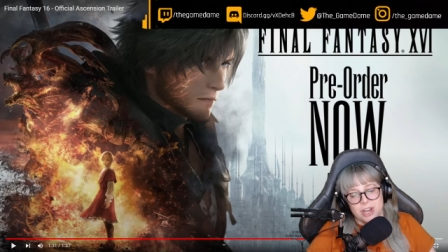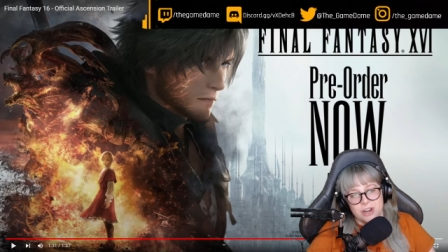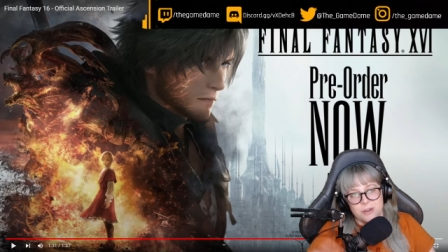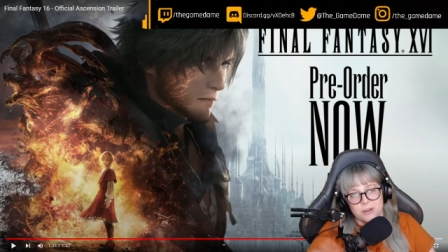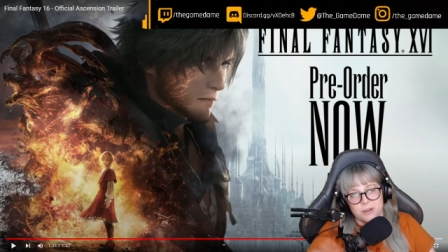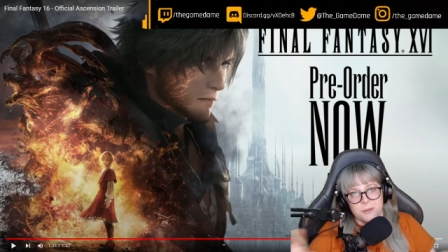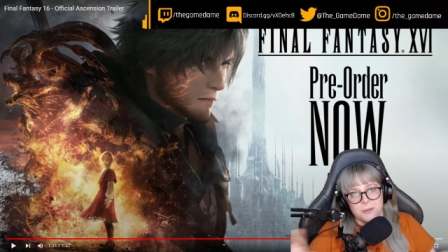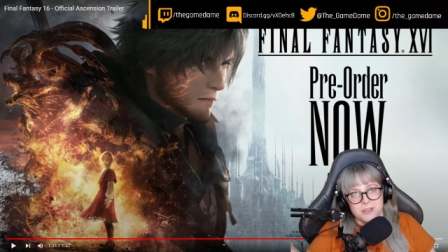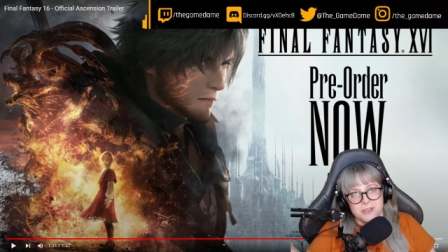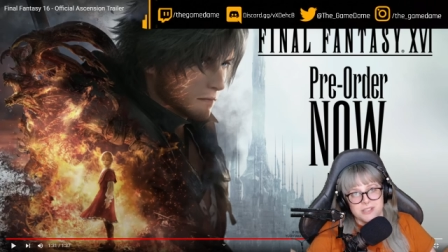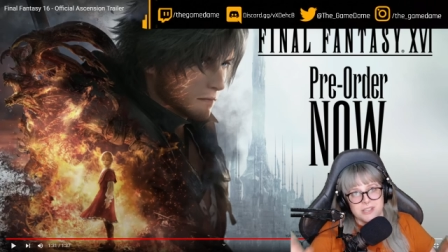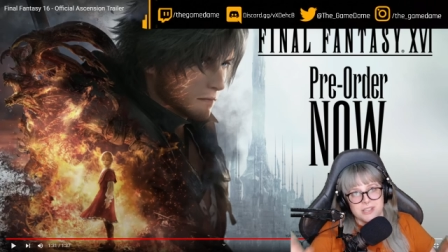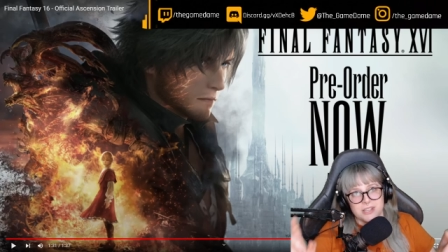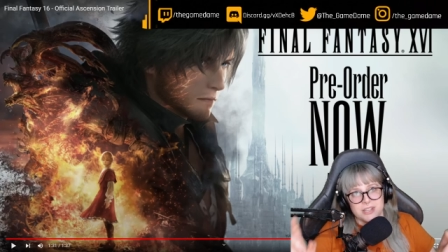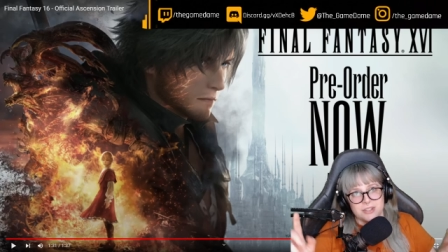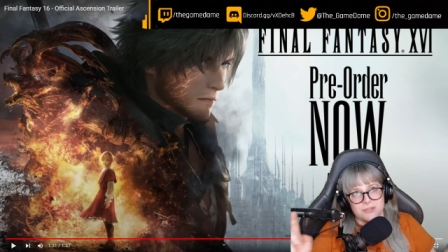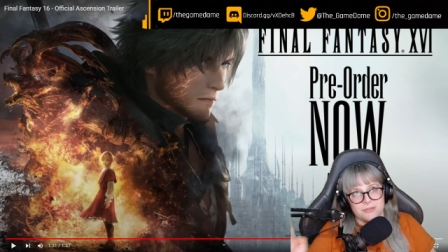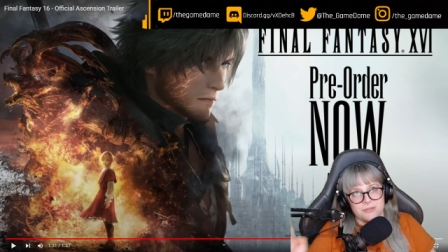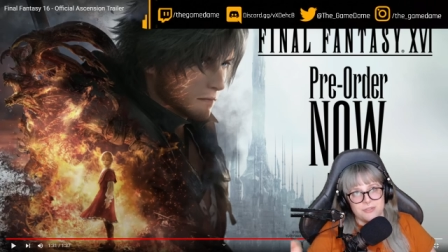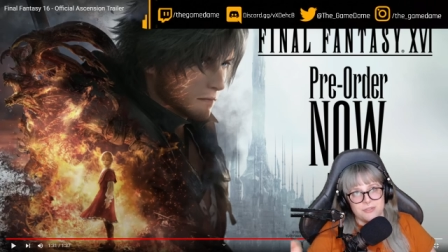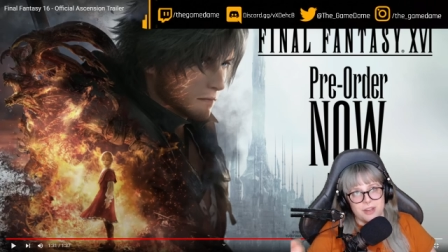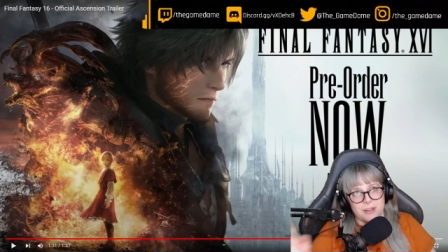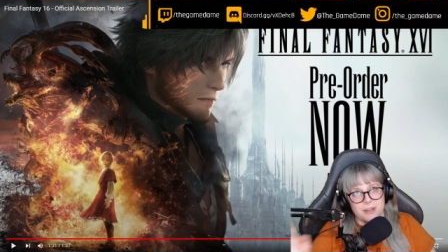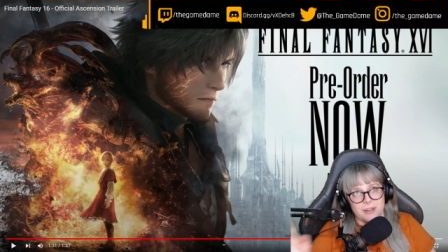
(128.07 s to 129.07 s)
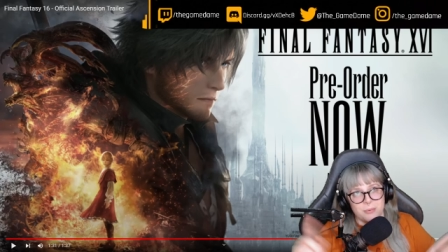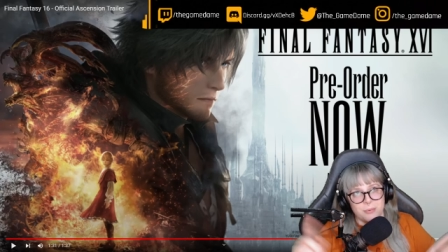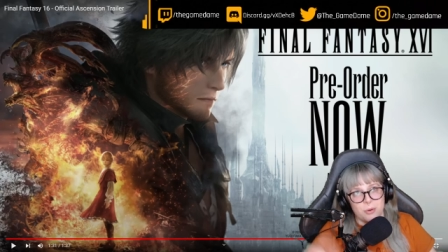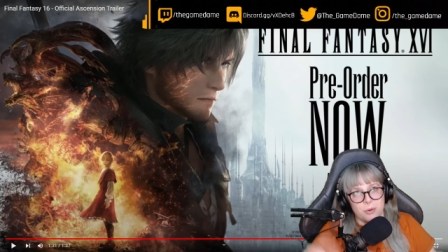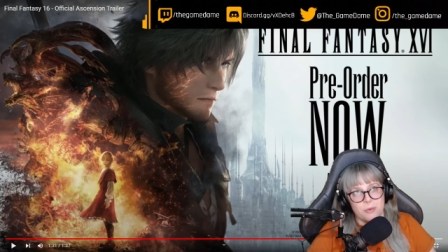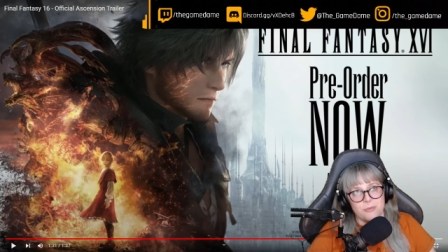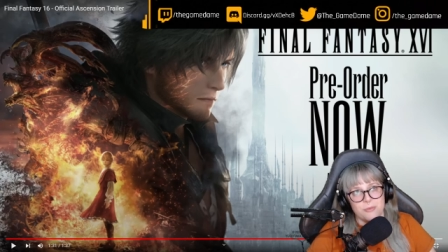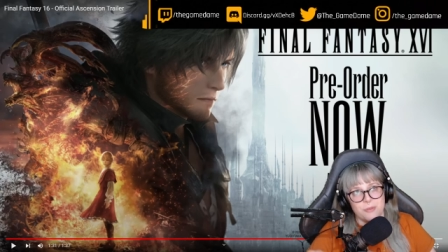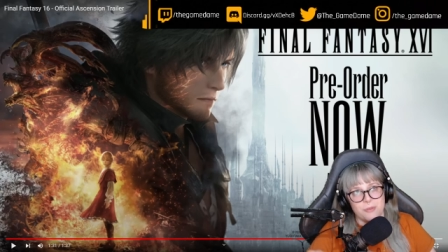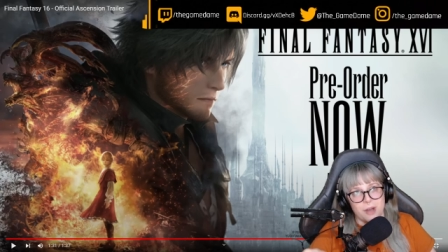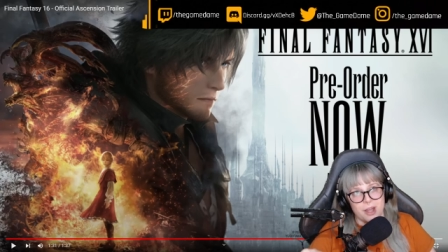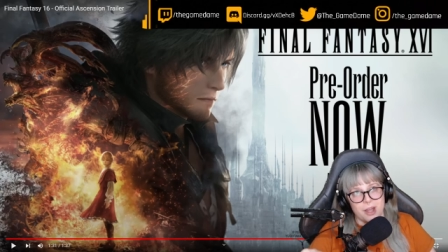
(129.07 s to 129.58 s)
your PlayStation five
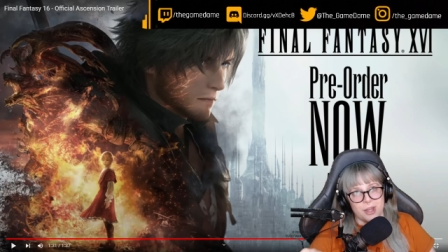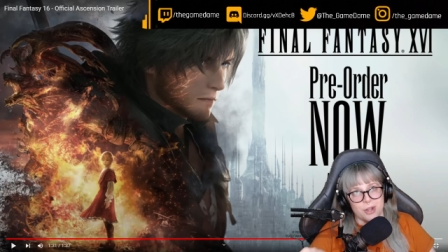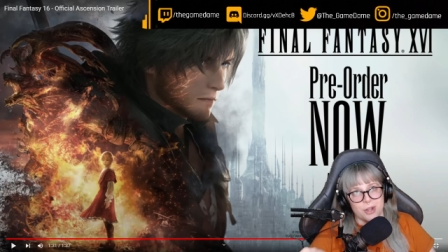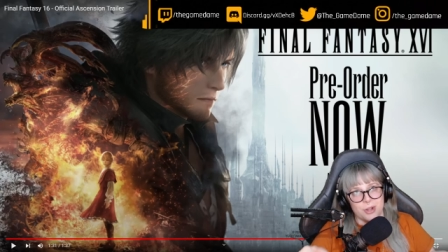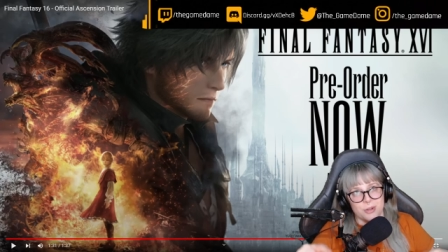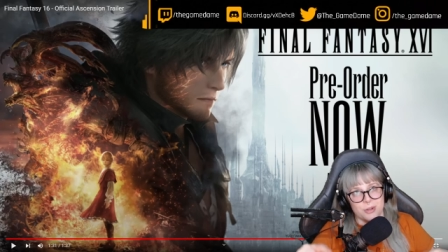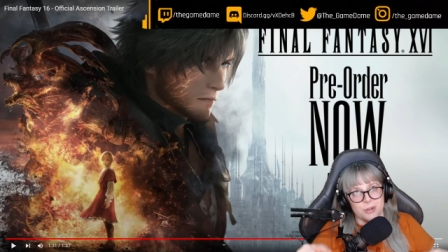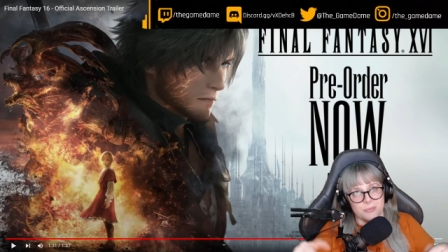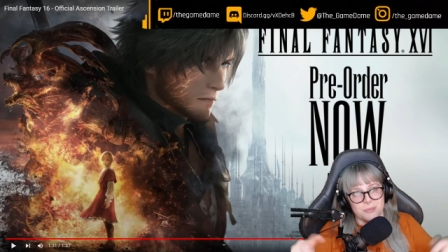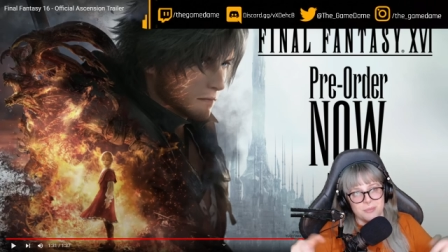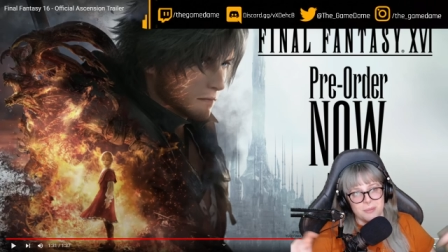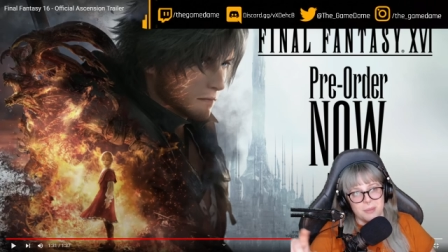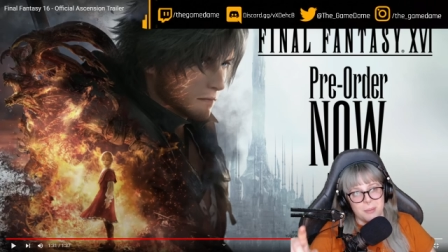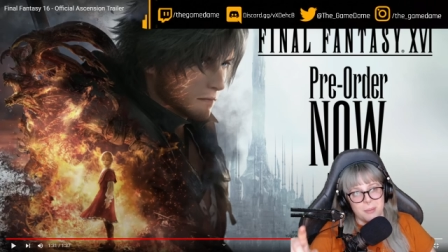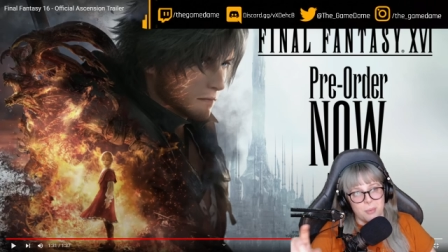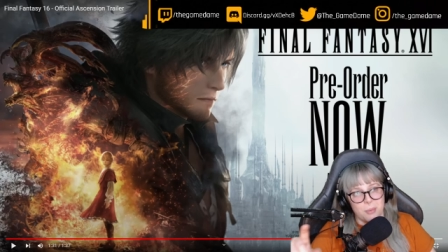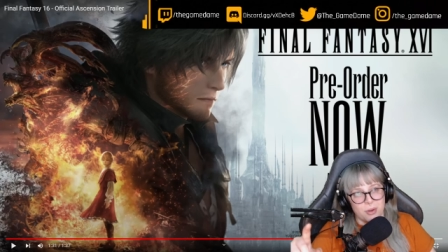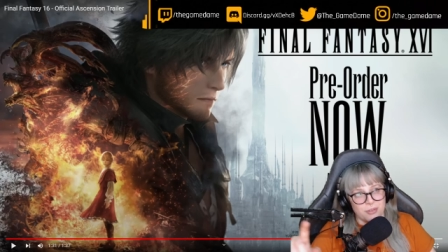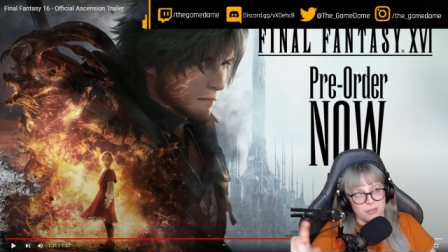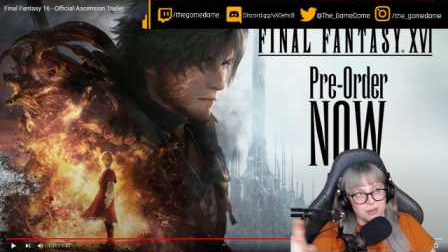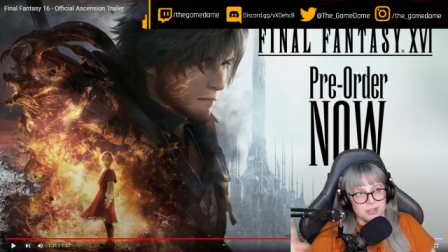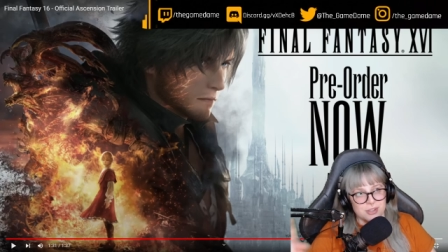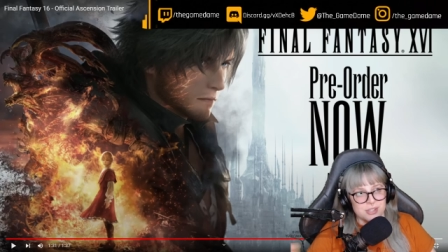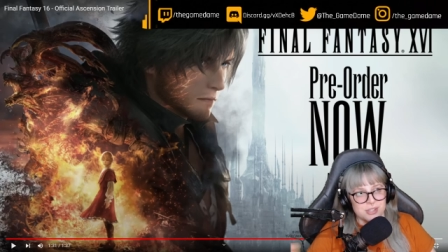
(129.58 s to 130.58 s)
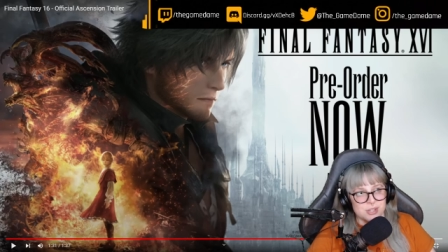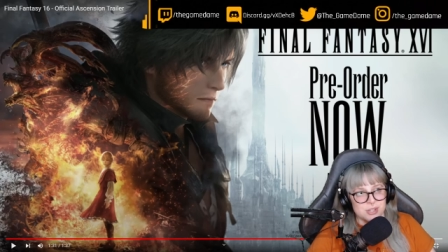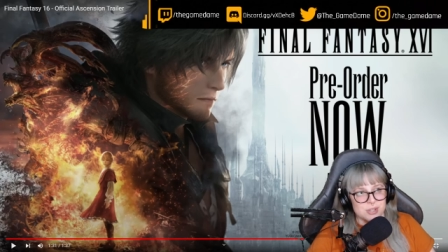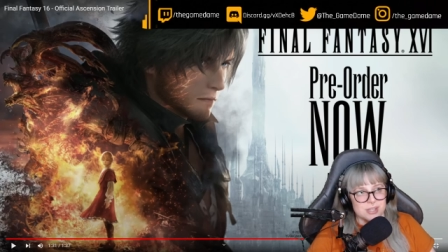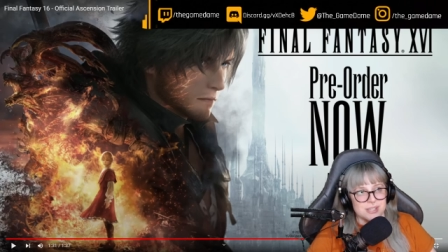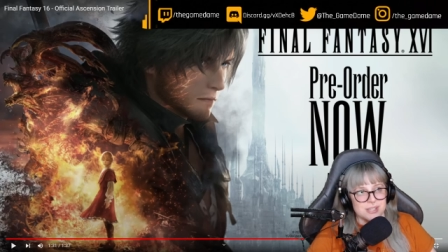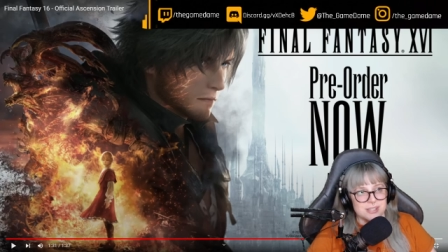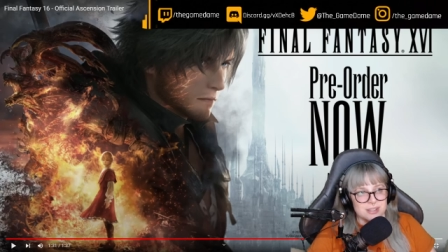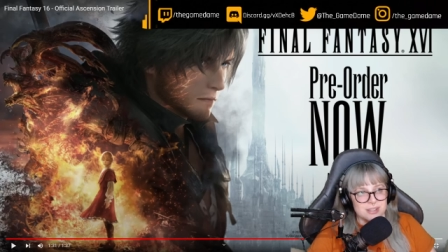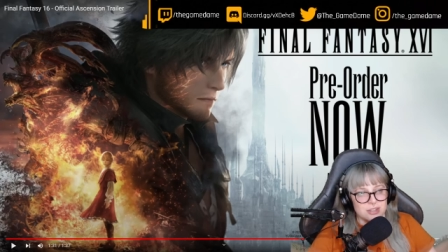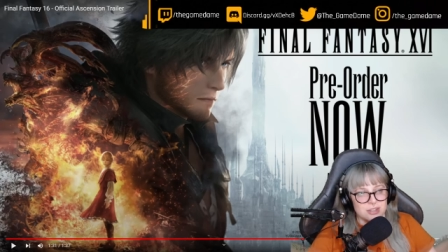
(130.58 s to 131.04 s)
profile, me and my boyfriend do this,